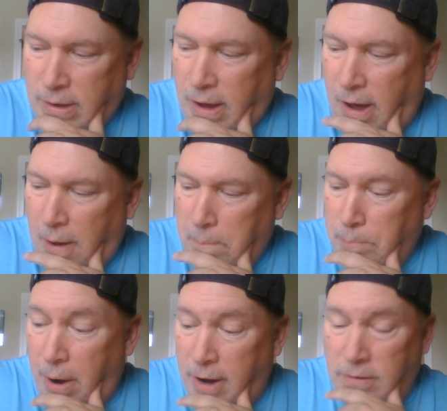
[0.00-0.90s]

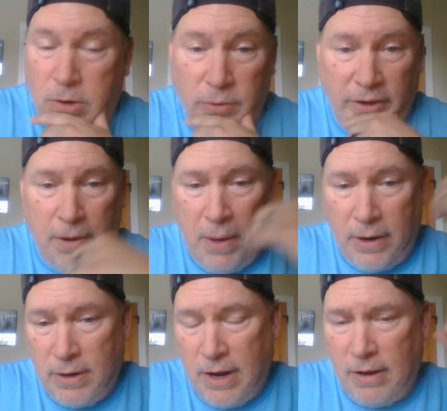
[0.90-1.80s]
But the cool thing about
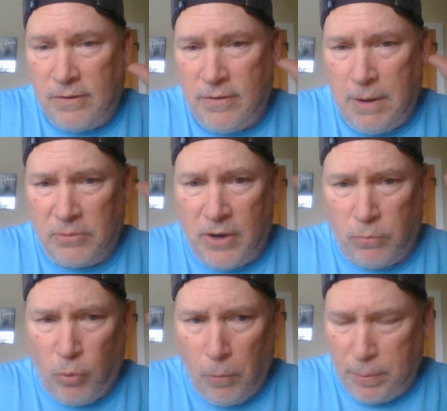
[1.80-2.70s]
it at tabletop
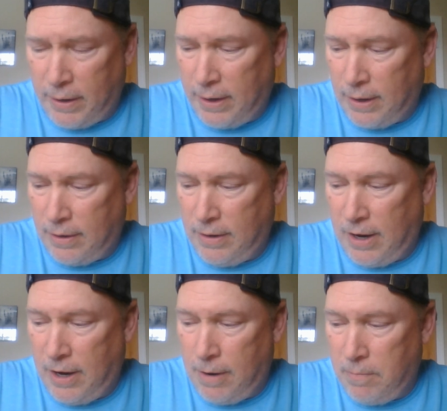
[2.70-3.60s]
role playing
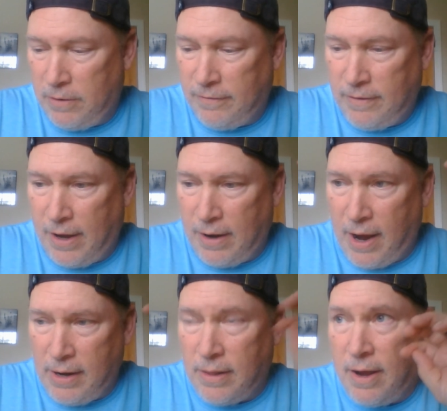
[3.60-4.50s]
game is that
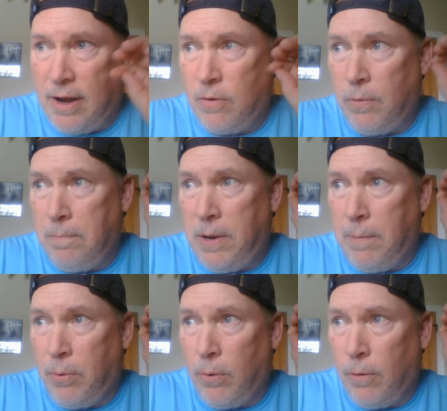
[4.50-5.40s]
I like
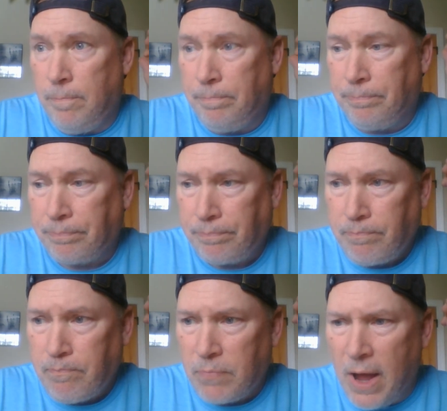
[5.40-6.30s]

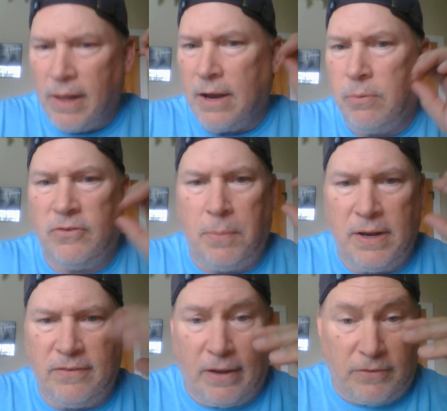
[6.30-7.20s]
when
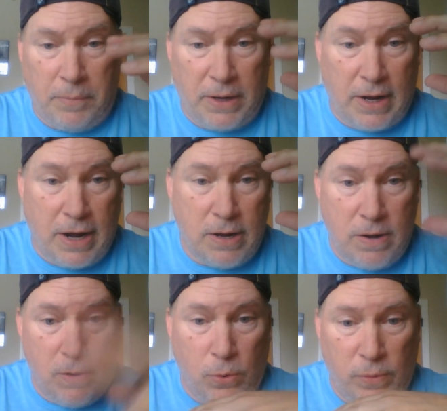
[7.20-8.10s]
somebody says something and I
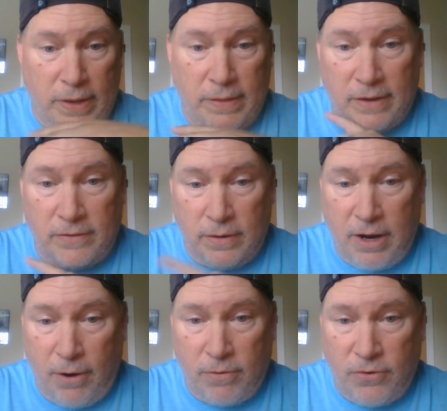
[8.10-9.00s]
know that that's in
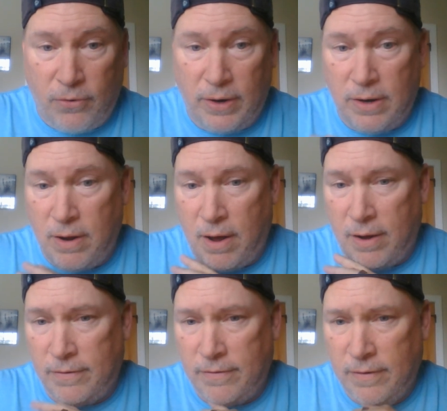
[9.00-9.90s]
character and
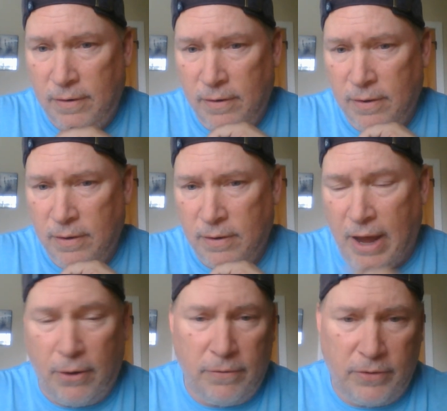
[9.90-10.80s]
not
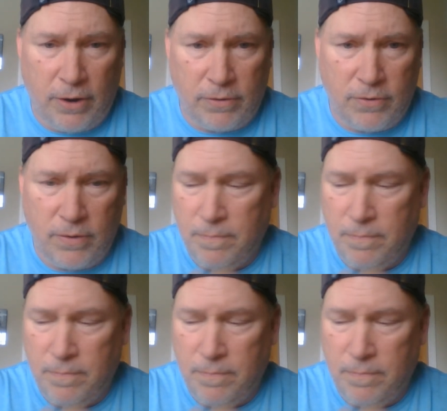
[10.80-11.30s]
out of character.